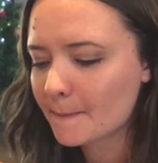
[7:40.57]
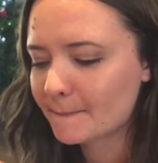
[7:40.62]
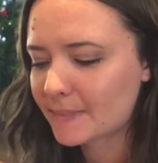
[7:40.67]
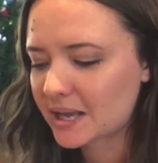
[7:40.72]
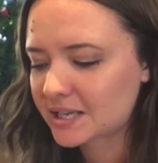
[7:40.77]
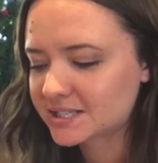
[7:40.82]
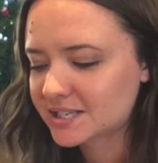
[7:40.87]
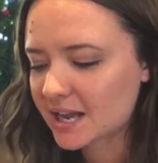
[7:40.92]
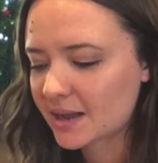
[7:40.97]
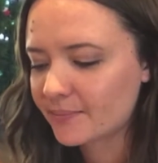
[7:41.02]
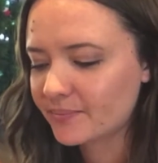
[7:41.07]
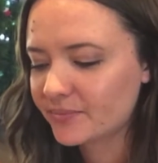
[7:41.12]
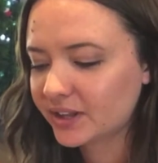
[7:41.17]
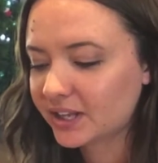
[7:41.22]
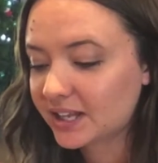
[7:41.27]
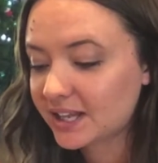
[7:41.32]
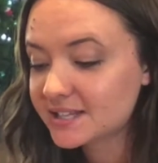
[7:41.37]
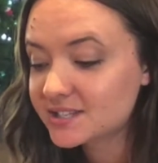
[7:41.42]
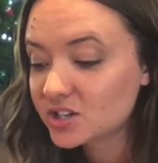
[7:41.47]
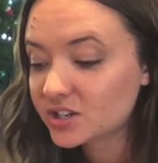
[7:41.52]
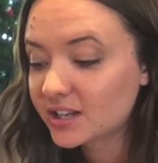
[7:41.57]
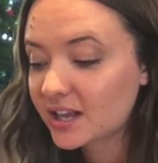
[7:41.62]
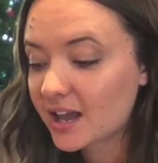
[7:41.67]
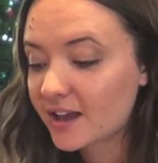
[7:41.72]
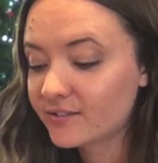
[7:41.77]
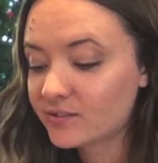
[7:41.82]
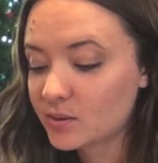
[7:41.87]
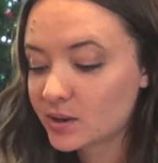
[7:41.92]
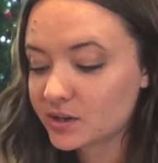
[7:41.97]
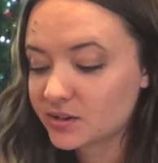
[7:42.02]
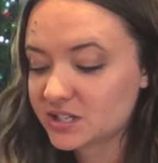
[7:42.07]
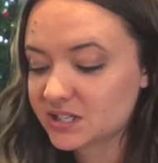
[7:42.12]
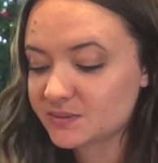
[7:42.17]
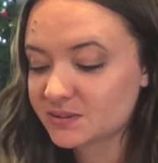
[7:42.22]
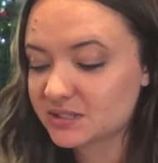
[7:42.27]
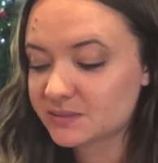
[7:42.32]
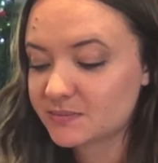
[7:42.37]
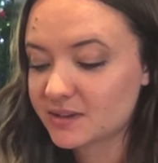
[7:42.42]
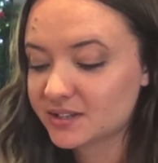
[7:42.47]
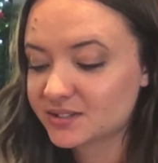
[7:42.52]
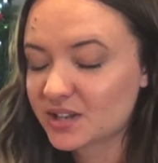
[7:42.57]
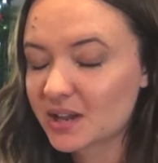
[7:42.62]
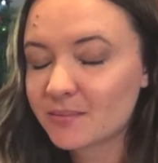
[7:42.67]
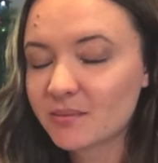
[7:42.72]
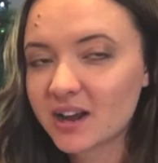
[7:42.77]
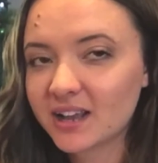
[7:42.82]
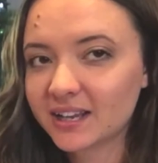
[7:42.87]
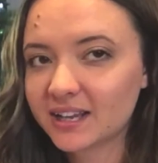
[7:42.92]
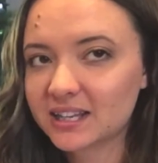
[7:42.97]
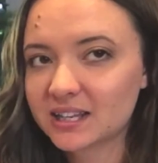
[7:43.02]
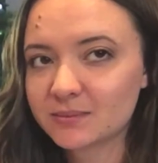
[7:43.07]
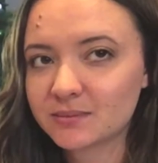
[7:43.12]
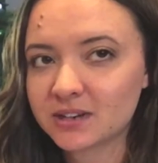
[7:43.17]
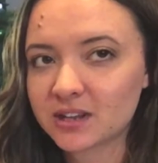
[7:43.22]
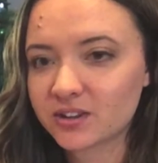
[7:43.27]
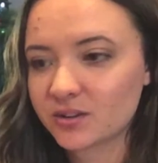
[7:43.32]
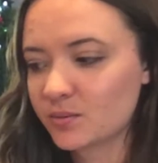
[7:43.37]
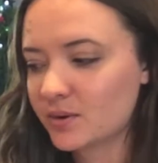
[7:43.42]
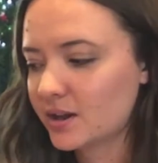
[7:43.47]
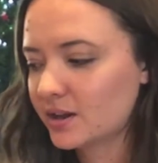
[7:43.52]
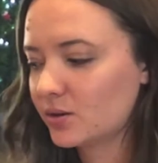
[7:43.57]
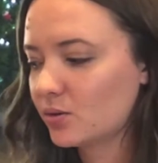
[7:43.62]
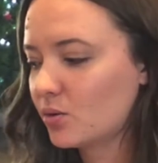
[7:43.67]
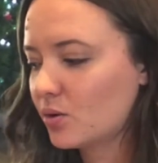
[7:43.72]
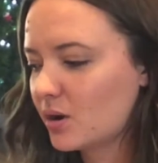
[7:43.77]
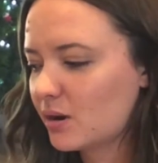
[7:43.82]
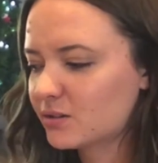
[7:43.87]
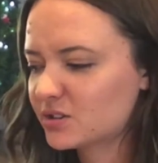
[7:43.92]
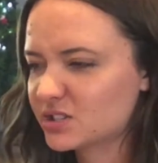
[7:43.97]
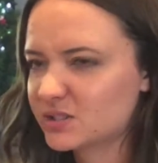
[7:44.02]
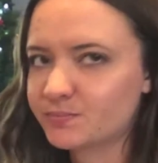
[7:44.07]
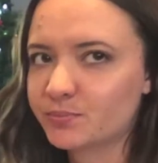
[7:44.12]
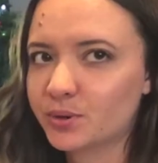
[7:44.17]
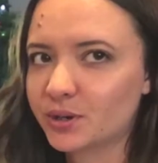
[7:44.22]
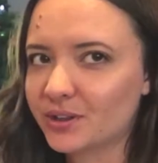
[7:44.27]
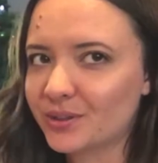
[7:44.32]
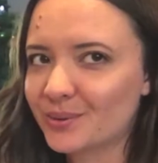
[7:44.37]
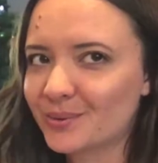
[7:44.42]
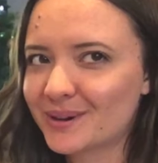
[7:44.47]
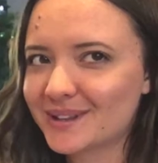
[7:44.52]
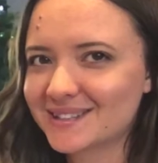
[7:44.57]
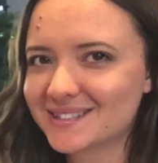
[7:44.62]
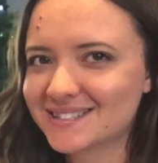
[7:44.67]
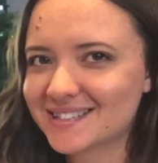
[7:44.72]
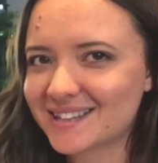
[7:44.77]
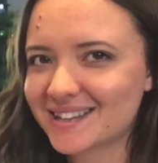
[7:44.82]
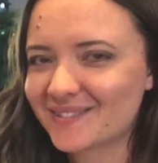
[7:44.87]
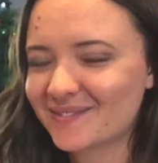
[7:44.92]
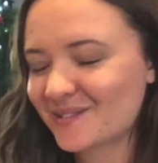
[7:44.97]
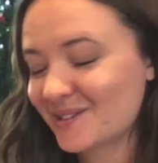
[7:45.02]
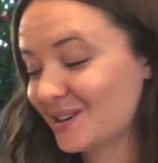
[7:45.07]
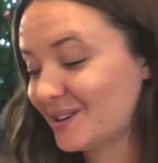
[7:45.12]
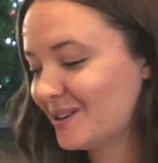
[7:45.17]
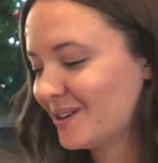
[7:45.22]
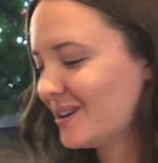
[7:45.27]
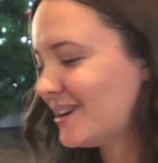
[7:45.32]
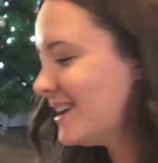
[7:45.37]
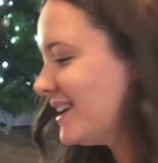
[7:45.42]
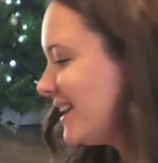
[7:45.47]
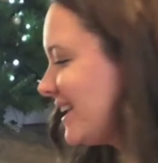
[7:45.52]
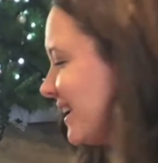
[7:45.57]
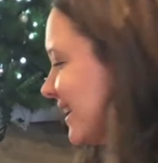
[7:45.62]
But the kids only have one Christmas mug, so I might get them another one, or I'll just put in the ones that they've already got